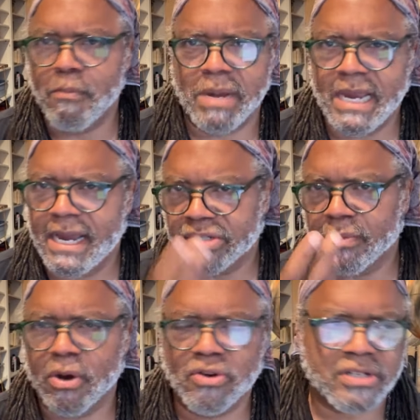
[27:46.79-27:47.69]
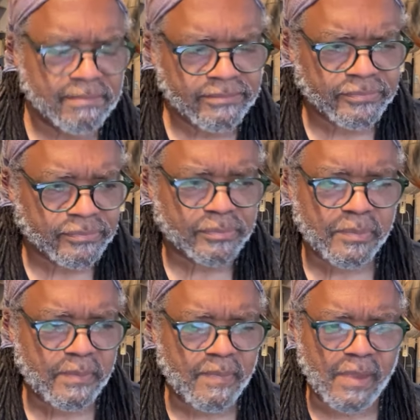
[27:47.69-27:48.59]
me as a person.
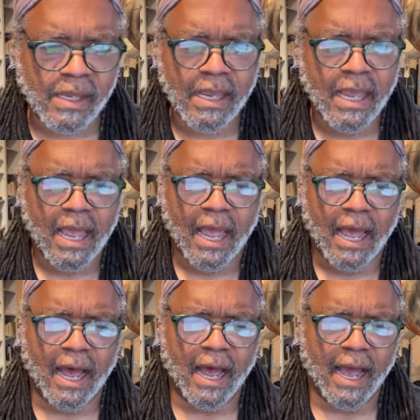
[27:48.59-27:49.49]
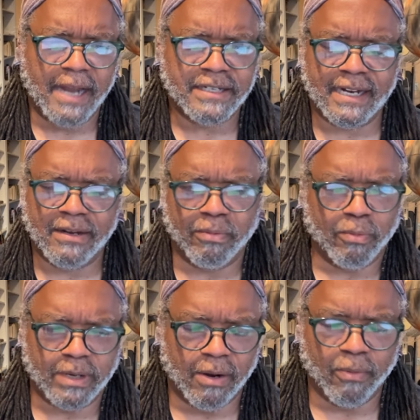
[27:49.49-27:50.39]
Uh, I just had to
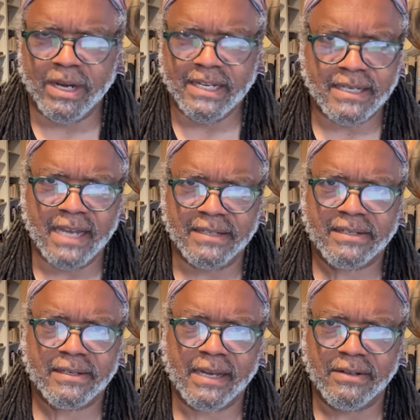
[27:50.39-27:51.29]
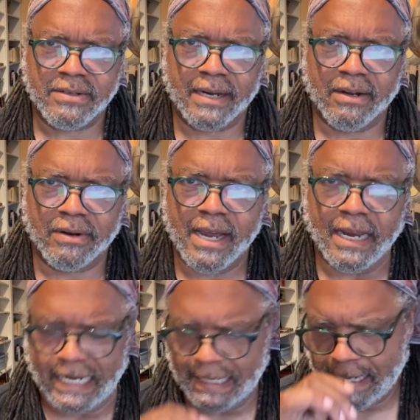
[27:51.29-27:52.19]
you know reassess, and it's like
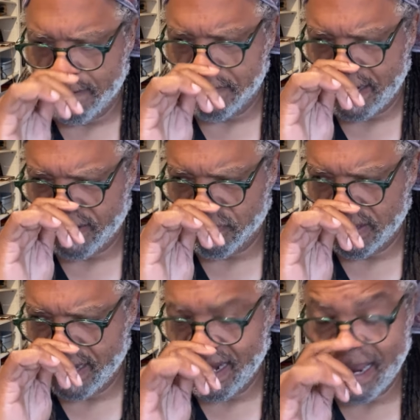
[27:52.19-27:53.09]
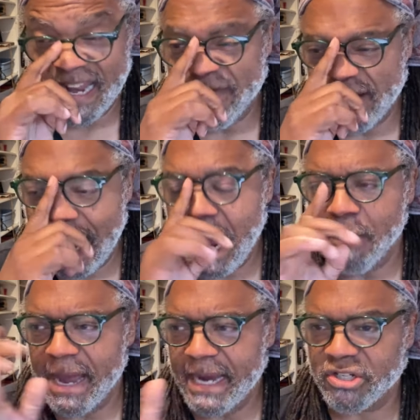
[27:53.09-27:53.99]
okay, yeah, I'm not doing that. And even
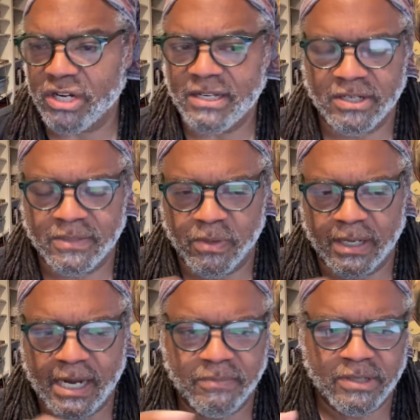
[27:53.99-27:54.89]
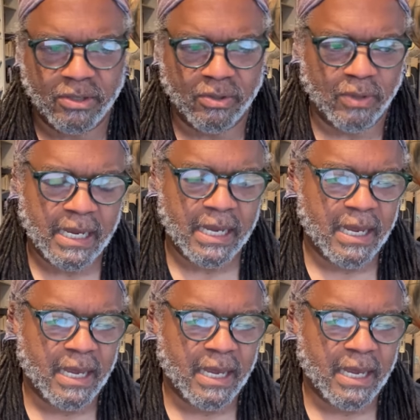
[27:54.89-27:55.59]
now, my exchanges when it comes to